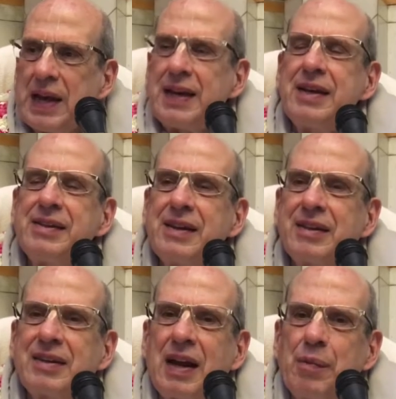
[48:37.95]
his
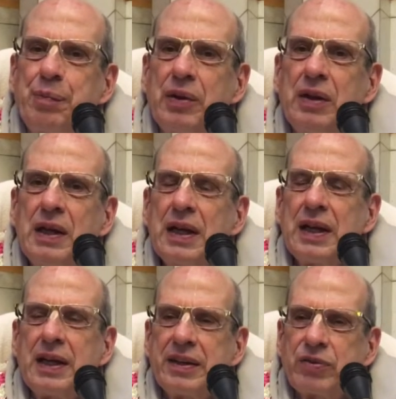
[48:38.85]
example
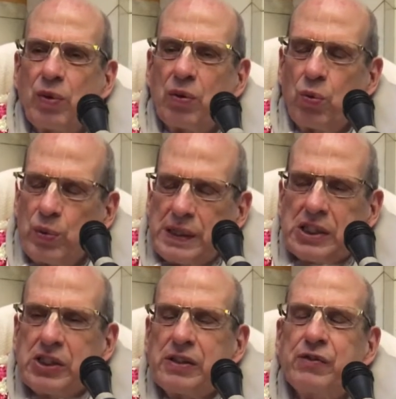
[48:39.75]
is what we
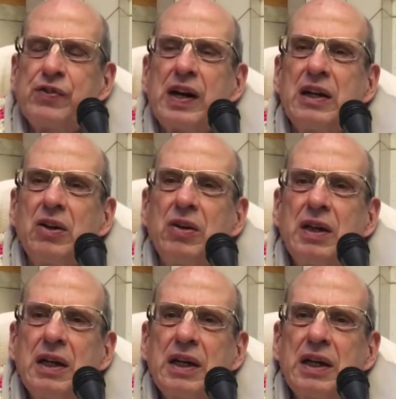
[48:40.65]
should follow